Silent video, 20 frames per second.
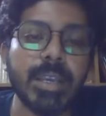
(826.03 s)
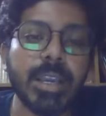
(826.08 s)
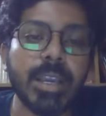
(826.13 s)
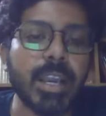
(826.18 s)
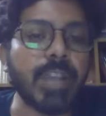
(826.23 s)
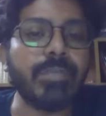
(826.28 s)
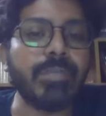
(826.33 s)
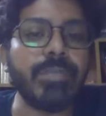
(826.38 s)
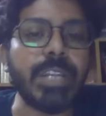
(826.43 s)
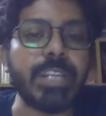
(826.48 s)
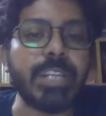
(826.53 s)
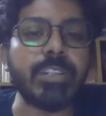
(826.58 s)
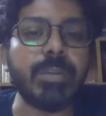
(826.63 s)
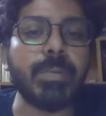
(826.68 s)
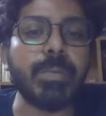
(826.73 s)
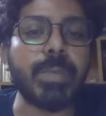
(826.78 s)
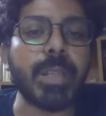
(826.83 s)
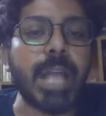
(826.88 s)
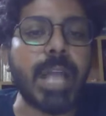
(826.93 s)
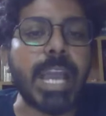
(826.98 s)
conflict of
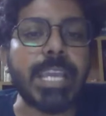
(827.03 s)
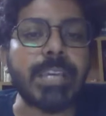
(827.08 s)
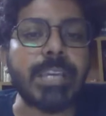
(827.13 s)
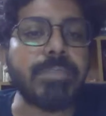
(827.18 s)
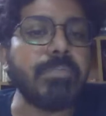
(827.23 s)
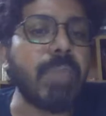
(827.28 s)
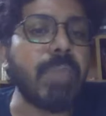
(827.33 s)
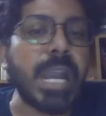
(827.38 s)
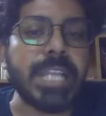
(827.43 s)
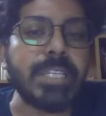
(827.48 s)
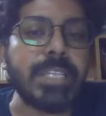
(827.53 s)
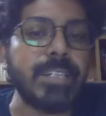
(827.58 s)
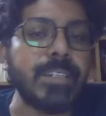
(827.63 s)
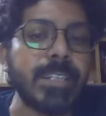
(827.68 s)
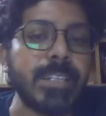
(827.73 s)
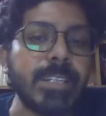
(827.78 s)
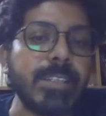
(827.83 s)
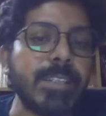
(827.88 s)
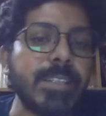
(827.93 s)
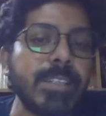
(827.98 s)

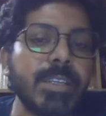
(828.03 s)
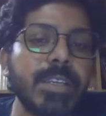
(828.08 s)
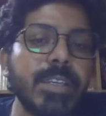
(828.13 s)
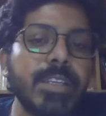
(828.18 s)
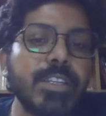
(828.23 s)
like-mindedness,